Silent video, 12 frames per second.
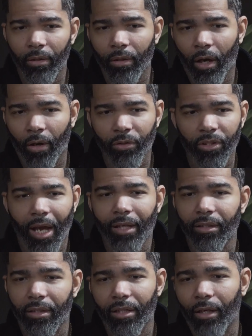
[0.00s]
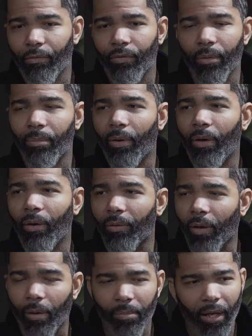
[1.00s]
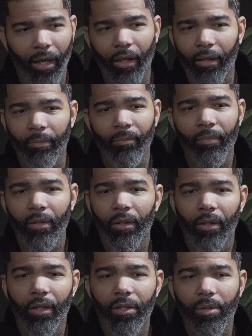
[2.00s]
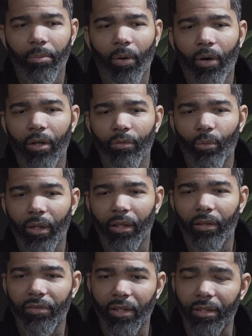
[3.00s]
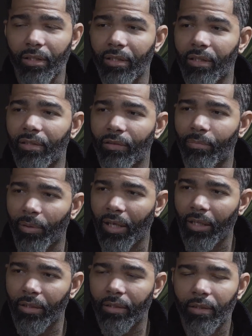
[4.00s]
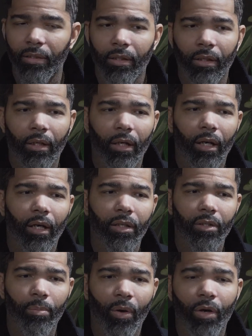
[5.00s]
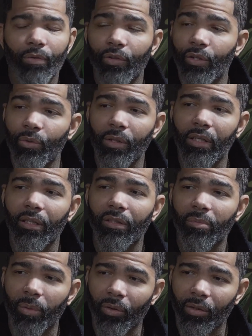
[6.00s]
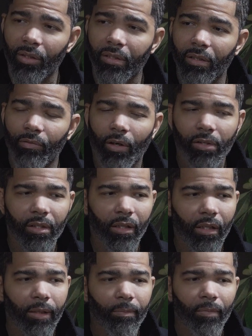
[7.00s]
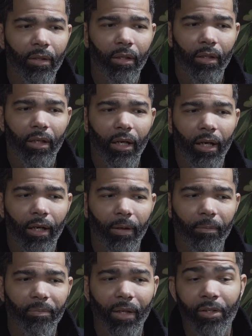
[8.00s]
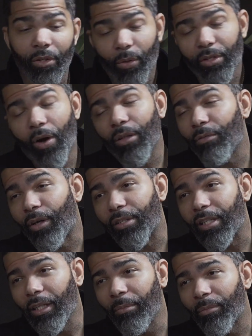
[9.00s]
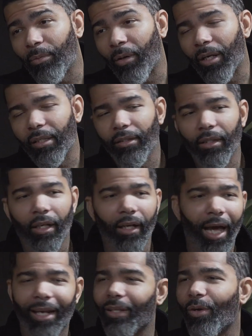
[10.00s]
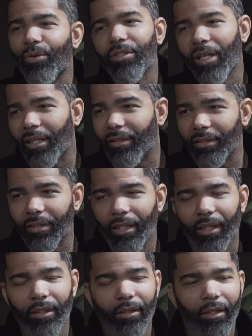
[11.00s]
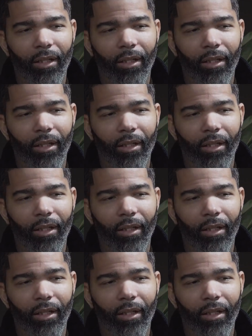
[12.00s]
Our Jackson State football, our band, is a part of what gives us a sense of place. It's a part of the unique experience of our city. And so it's all of our team, right? I didn't go to Jackson State.